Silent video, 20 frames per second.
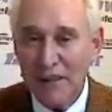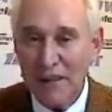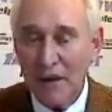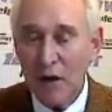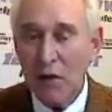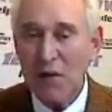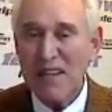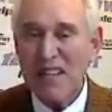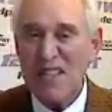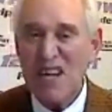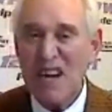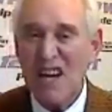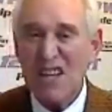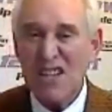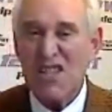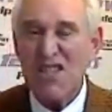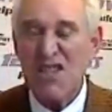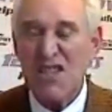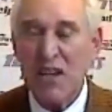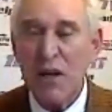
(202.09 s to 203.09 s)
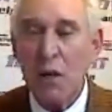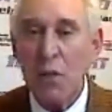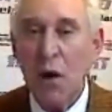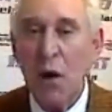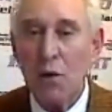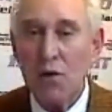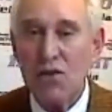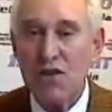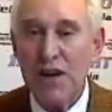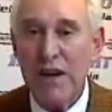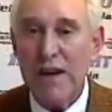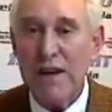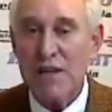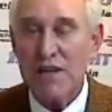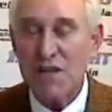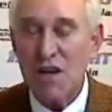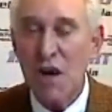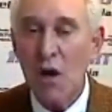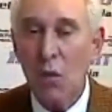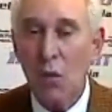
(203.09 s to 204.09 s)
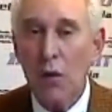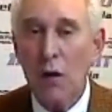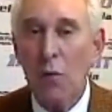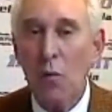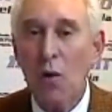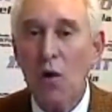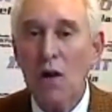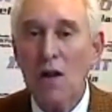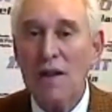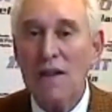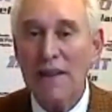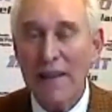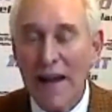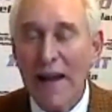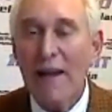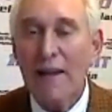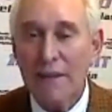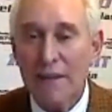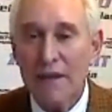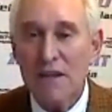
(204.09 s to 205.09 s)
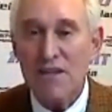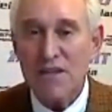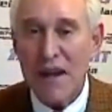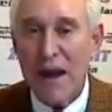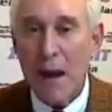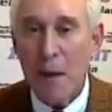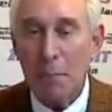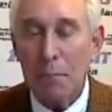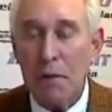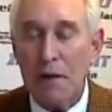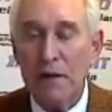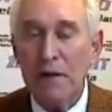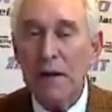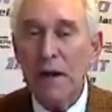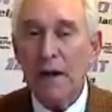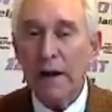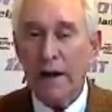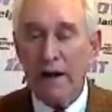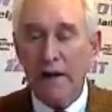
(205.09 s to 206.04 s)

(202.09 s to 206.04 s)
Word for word: There is zero chance we will let this happen.